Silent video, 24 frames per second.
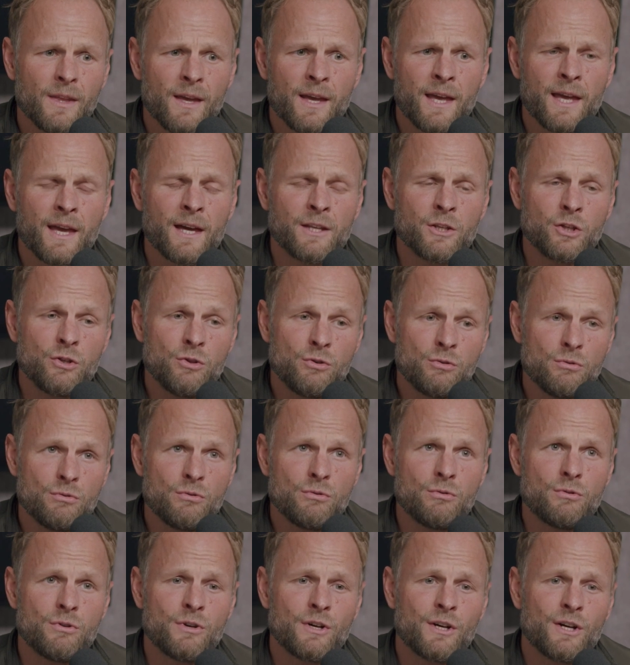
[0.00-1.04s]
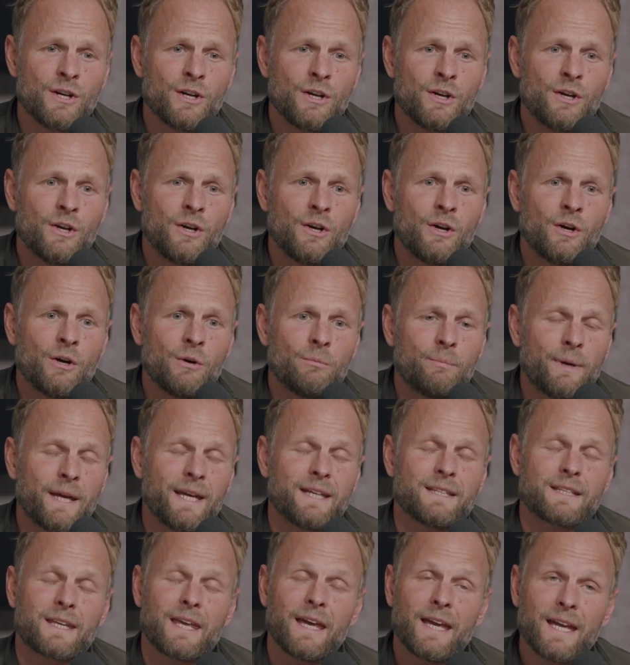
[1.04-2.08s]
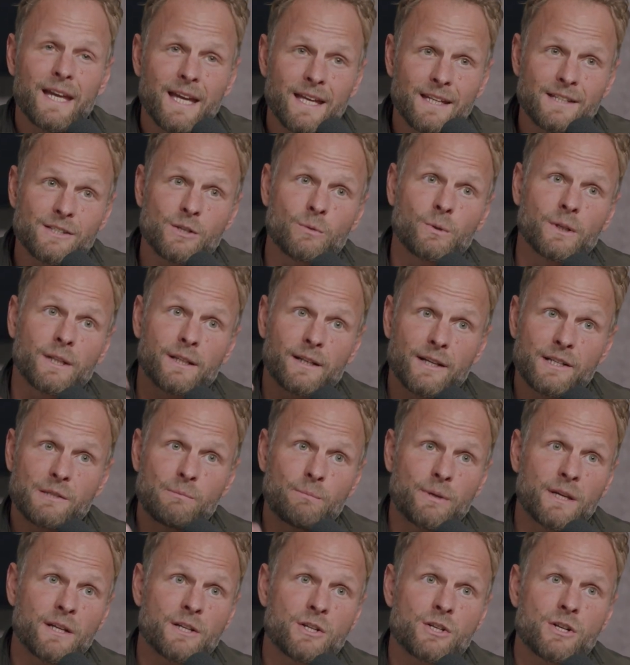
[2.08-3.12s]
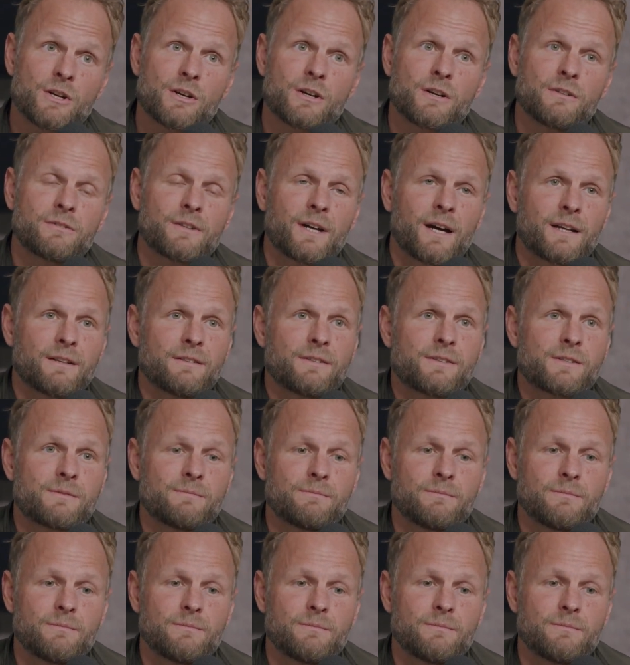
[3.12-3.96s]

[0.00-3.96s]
and you paint Cain as a really nice picture of kind of